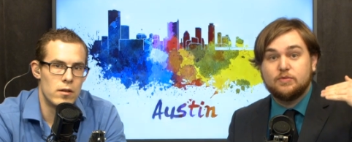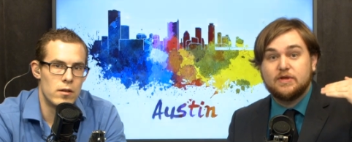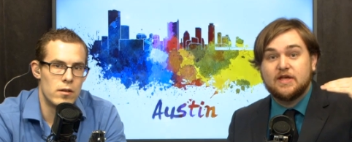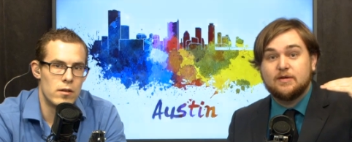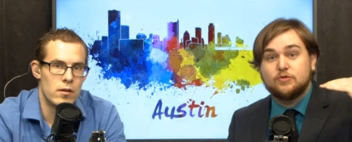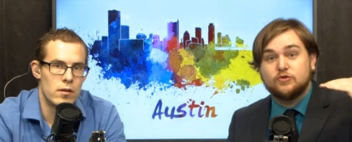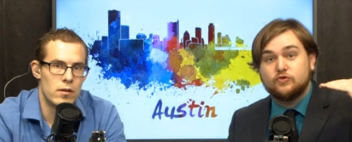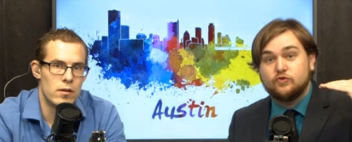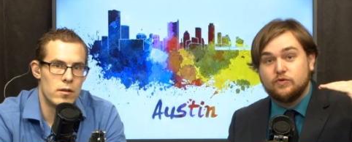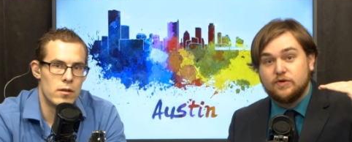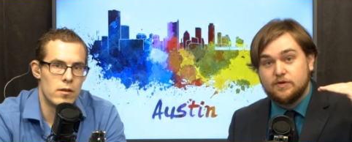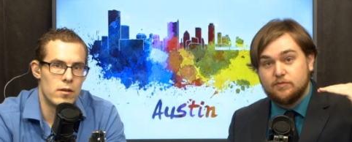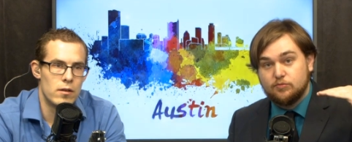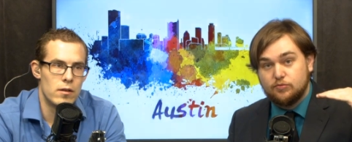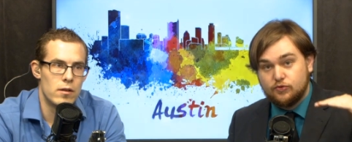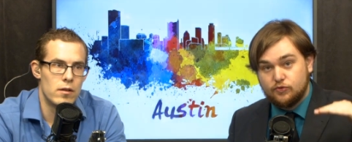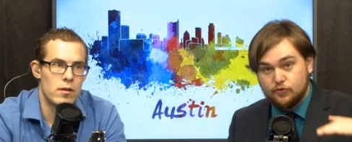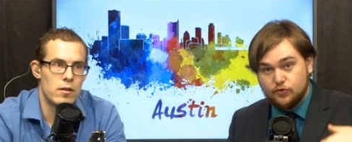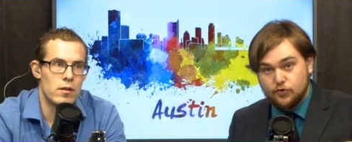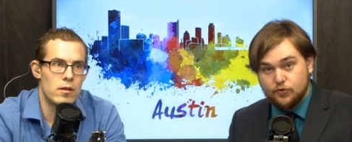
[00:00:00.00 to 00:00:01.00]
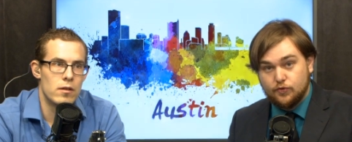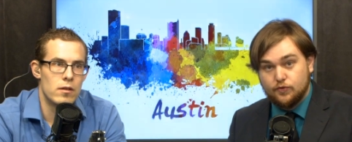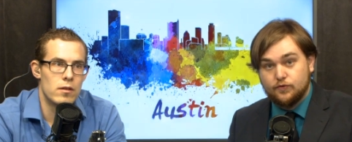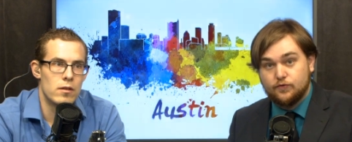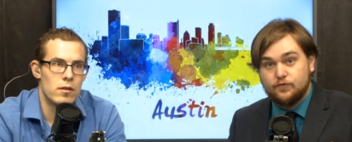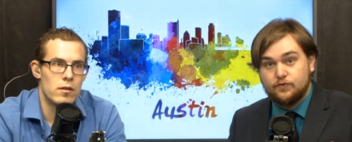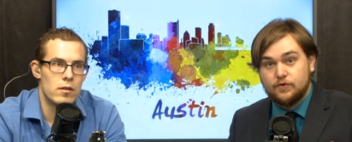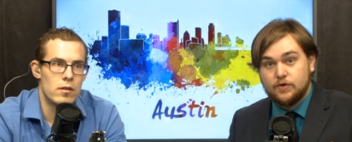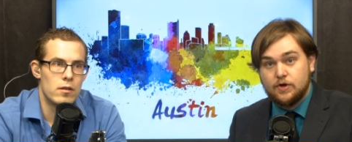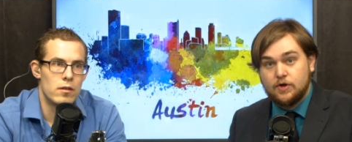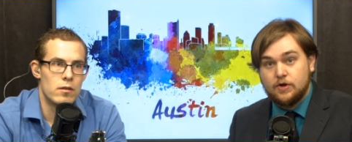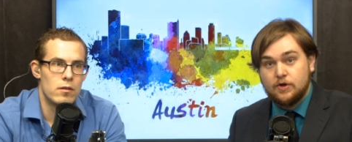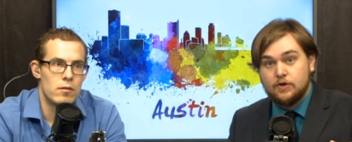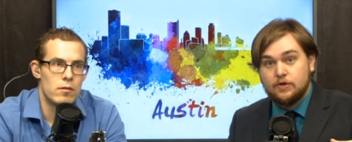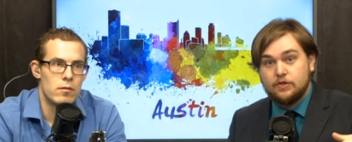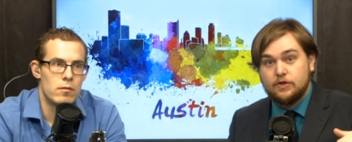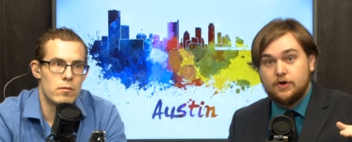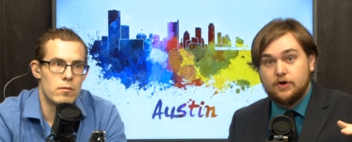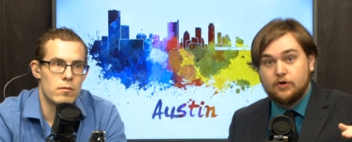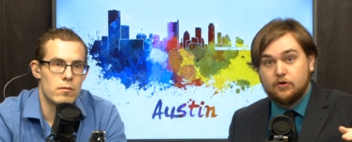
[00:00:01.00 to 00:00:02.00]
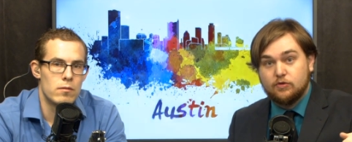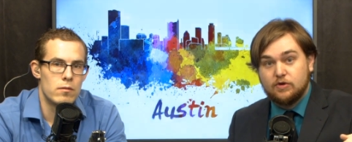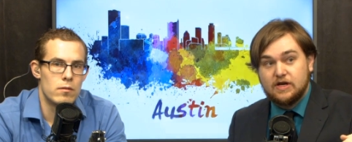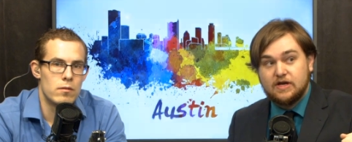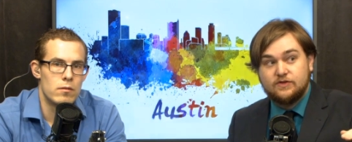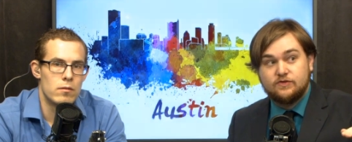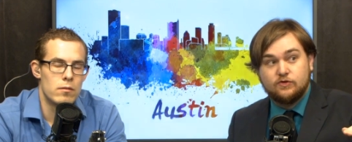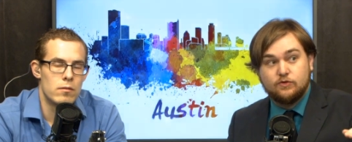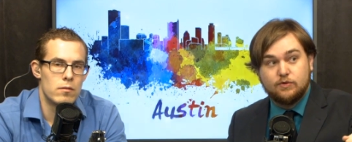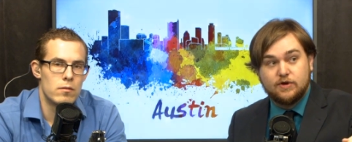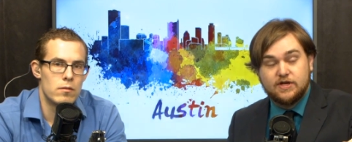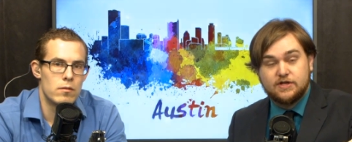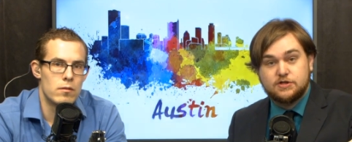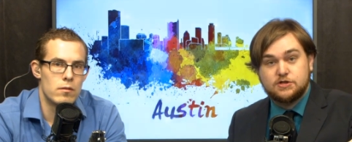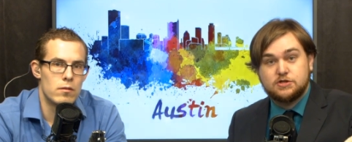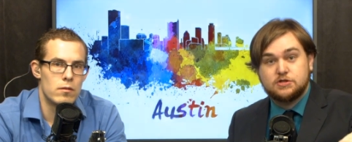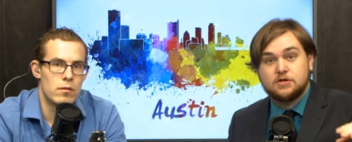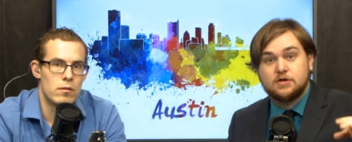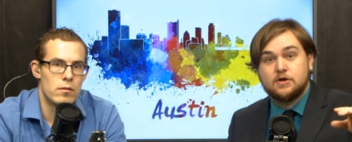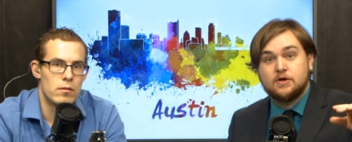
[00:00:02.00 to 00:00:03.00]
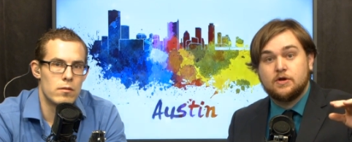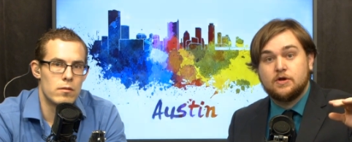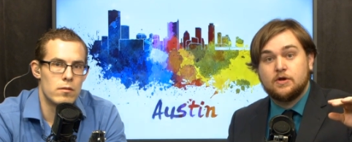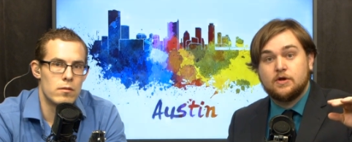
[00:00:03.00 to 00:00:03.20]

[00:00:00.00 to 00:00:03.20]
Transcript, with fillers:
Speaker 1: You'll be able to improve the degree to which